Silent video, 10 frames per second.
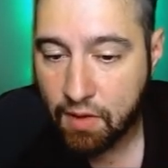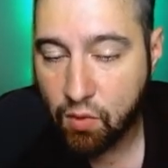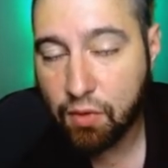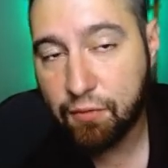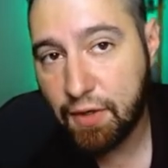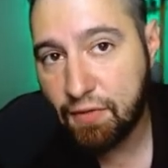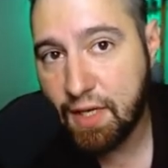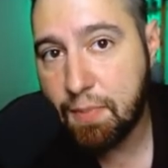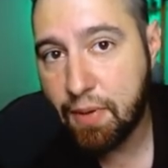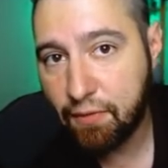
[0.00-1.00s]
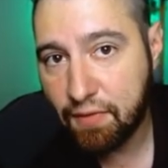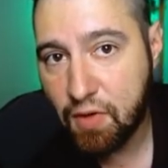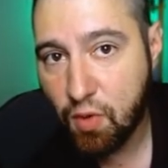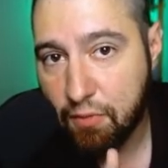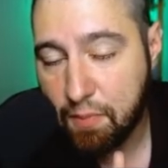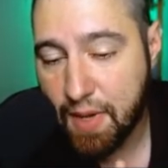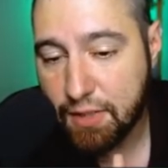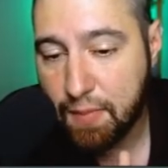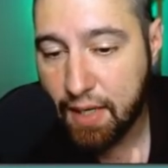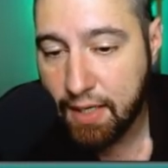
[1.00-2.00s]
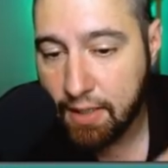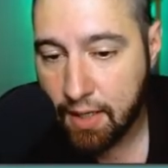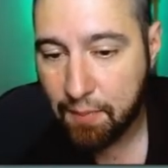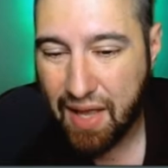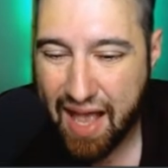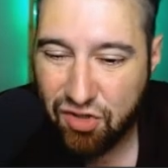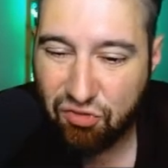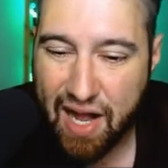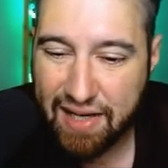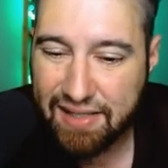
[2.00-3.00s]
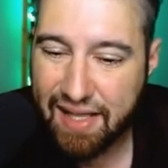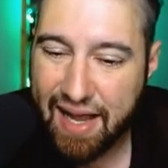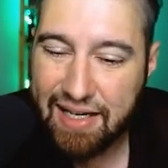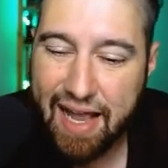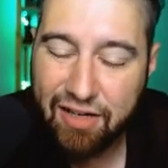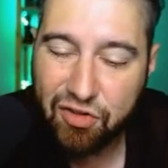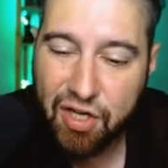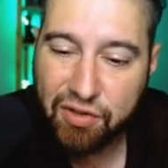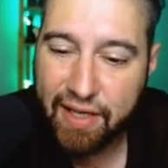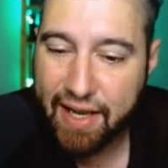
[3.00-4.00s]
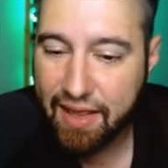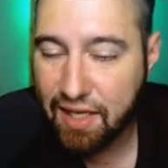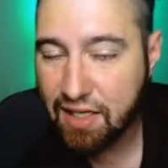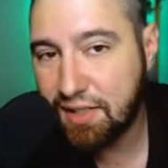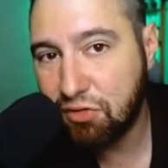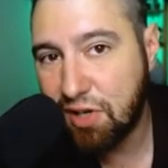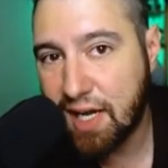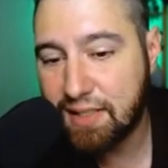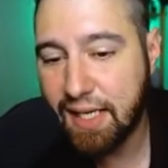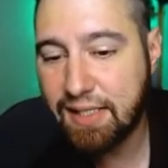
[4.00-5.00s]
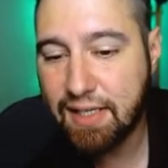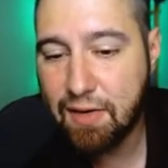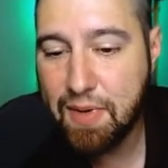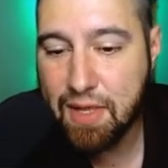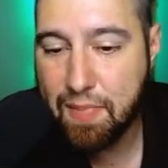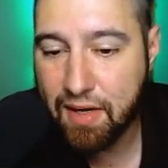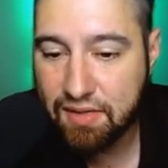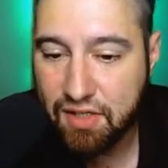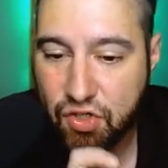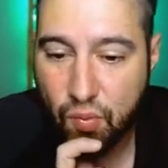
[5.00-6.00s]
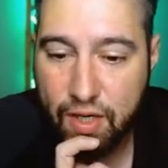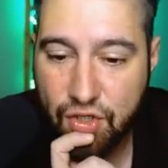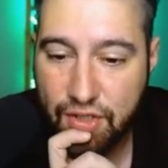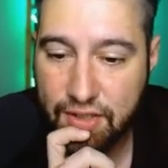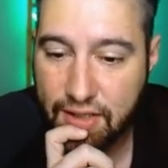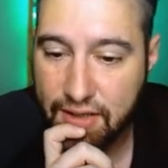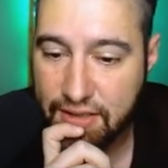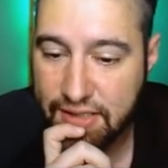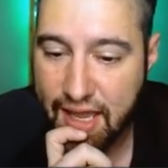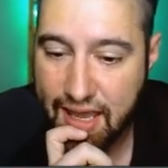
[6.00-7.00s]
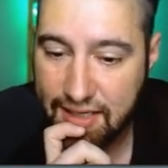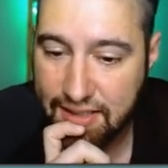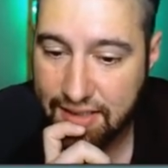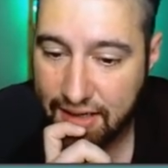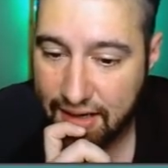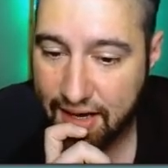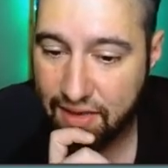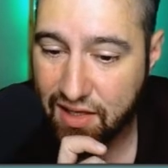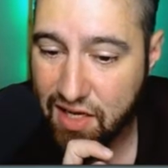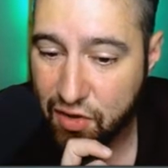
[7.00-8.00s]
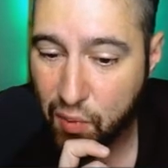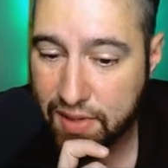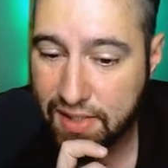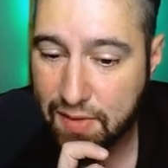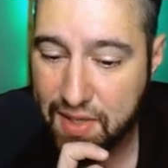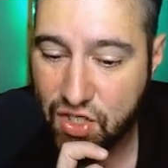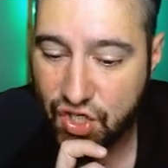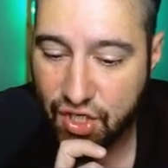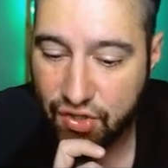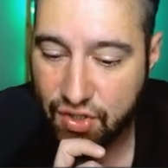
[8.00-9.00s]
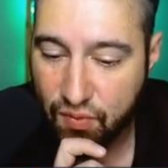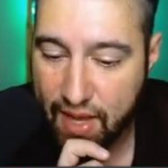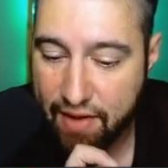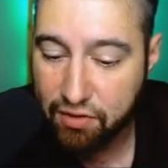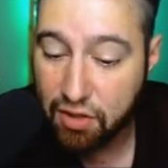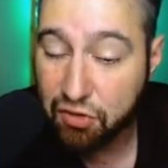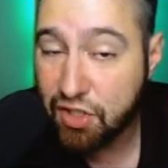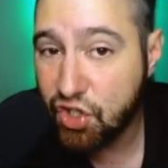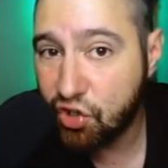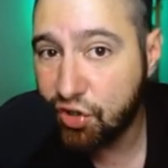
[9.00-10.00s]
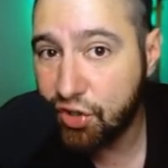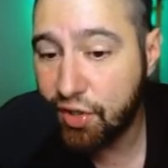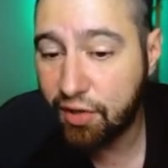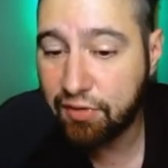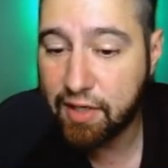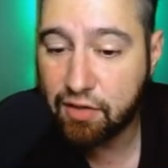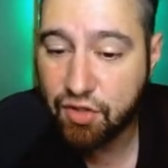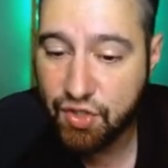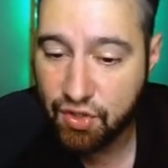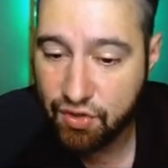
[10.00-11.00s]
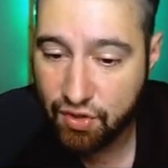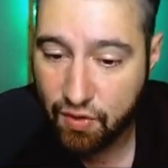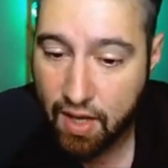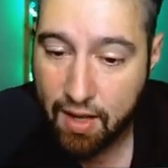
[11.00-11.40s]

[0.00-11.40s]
Well, 50, but 51 best buddy. But has Rock Slide. I don't know. Like, I think still Rock Slide's going to be the better situation in this case. And then the other one's going to be Geodude. We have a Alolan Geodude and regular Geodude.